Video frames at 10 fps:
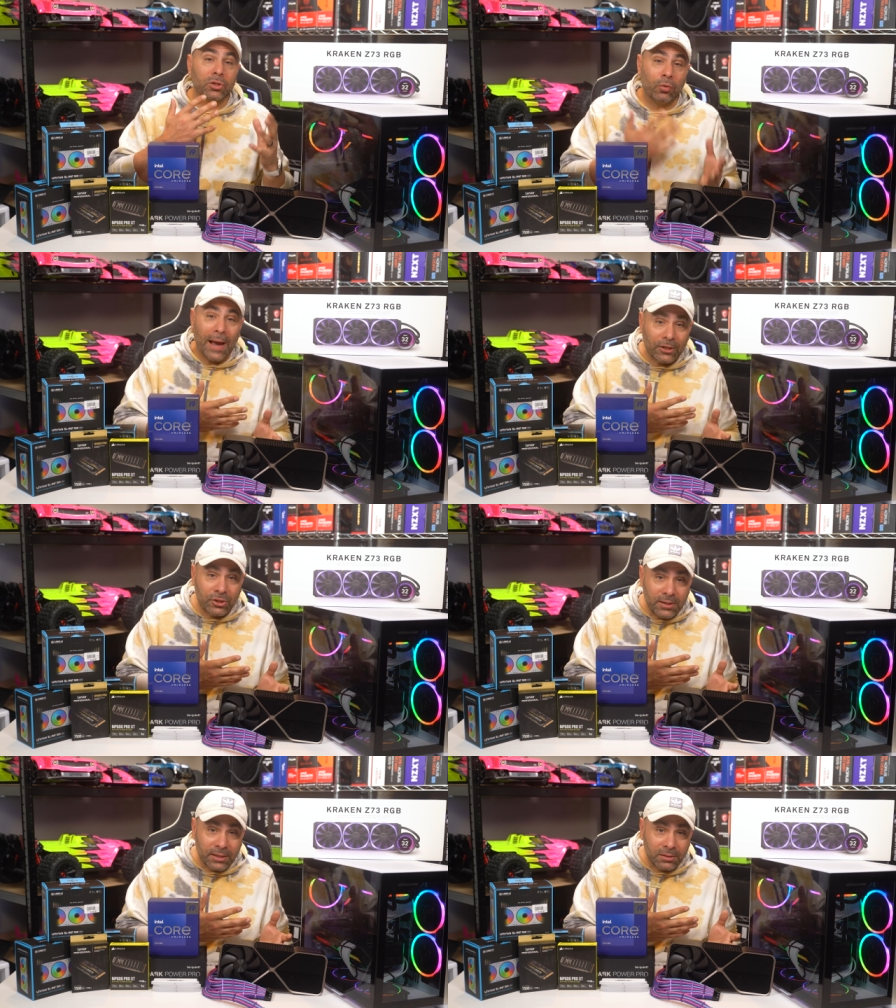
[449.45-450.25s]

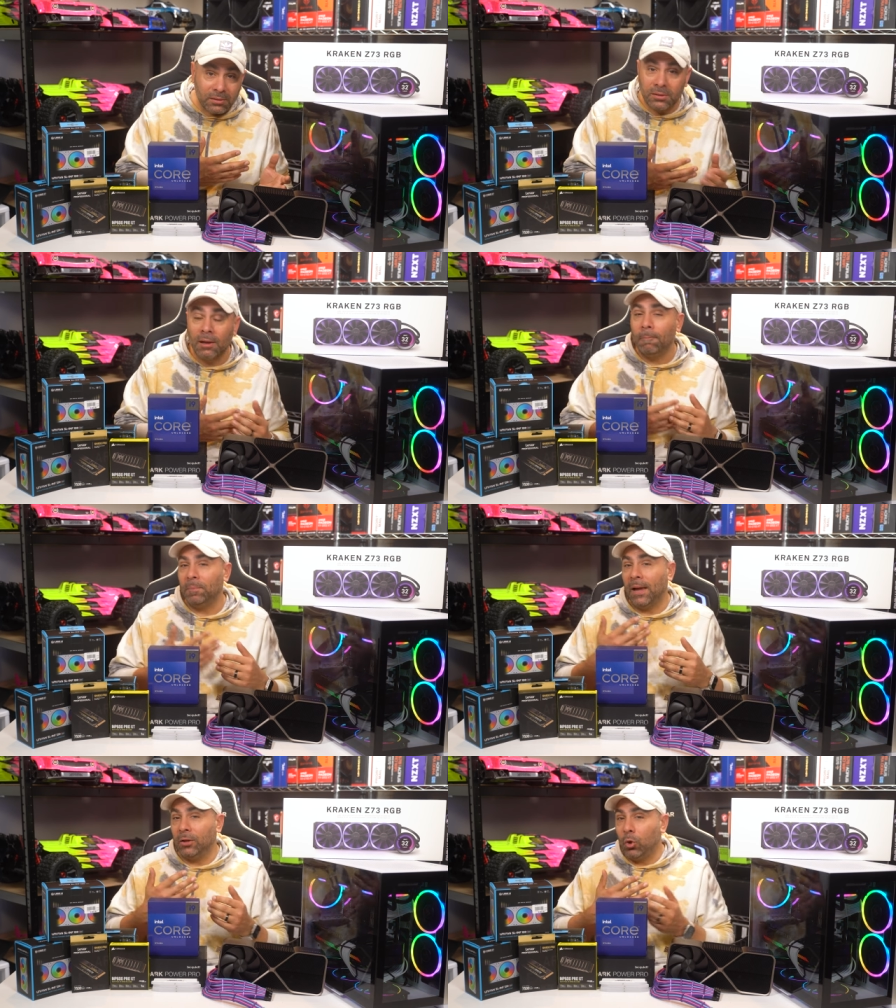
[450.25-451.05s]
scratch disks
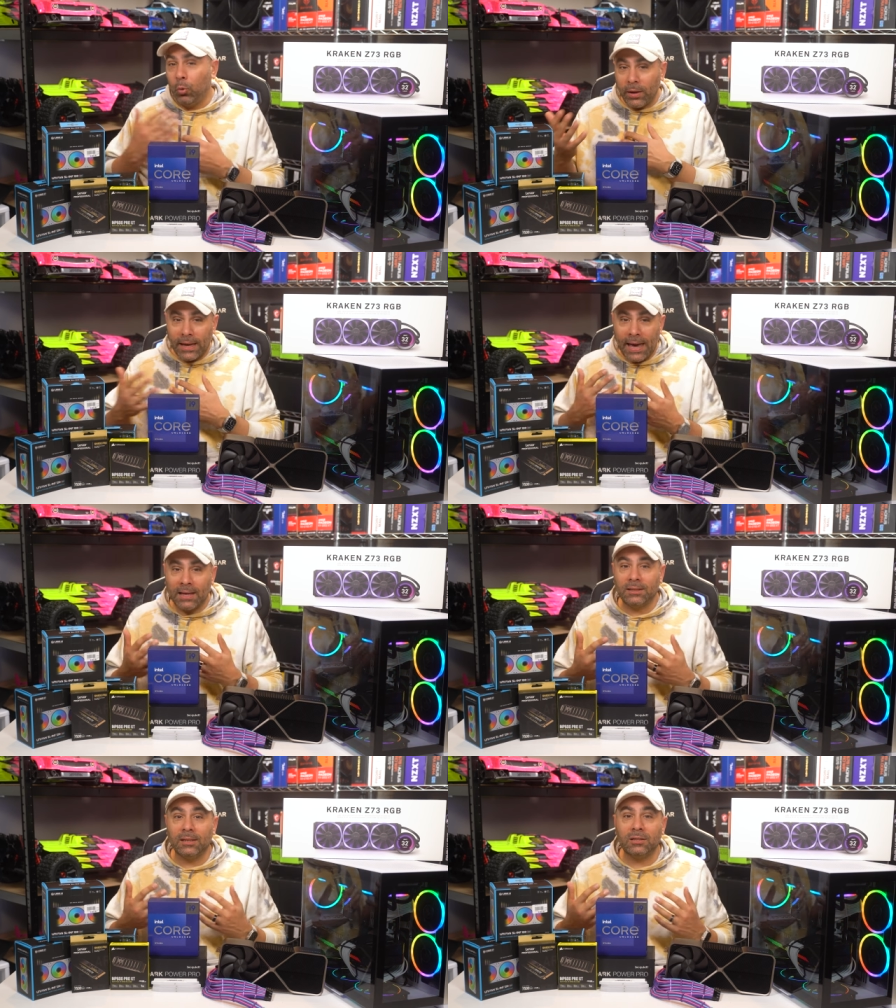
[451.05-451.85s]
and quick
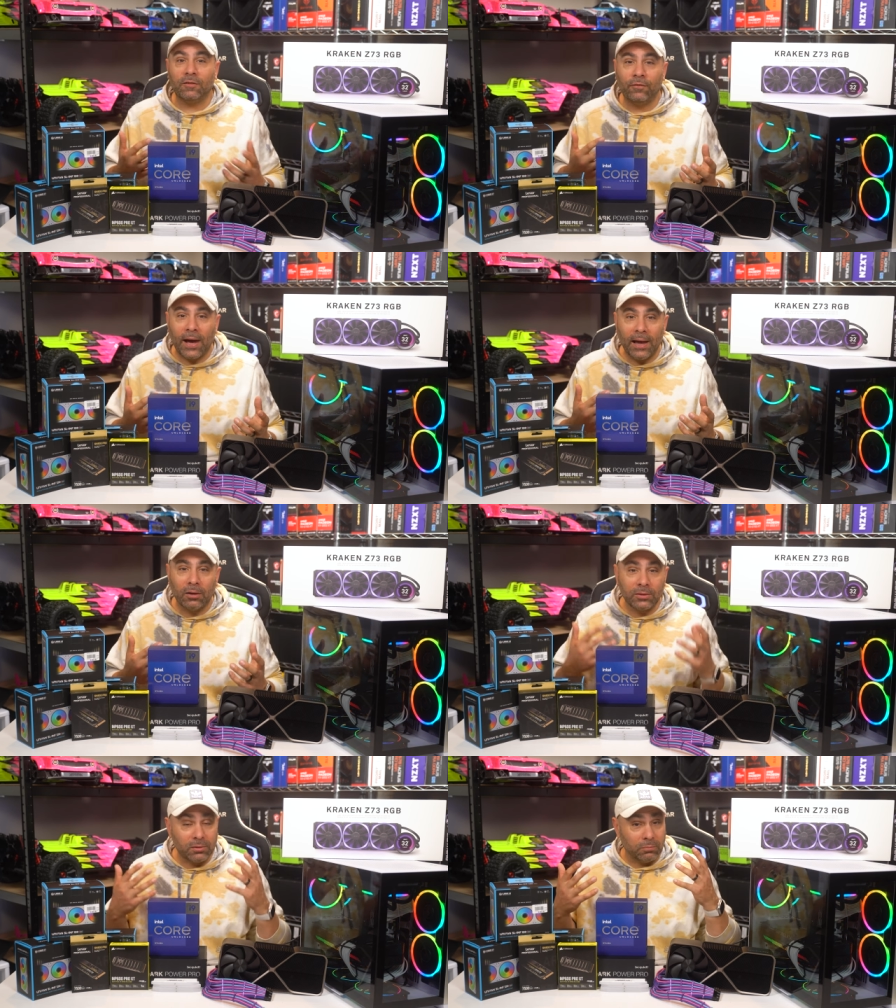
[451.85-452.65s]
access to
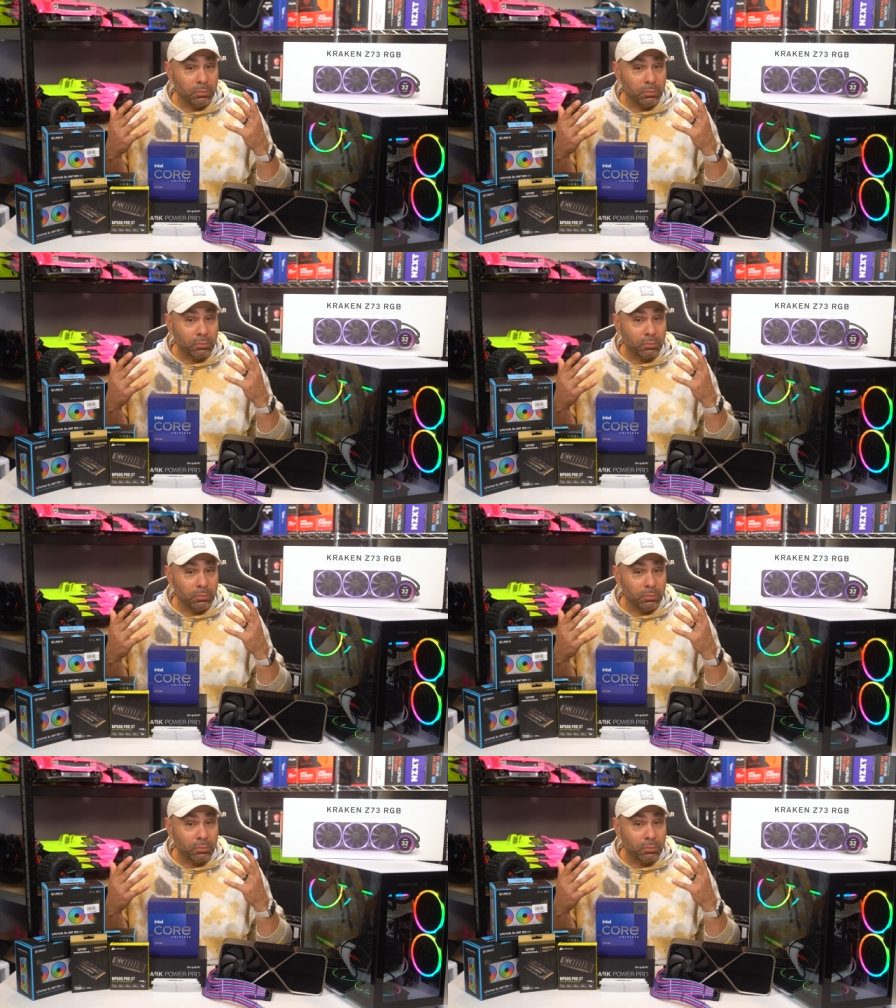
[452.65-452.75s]
files or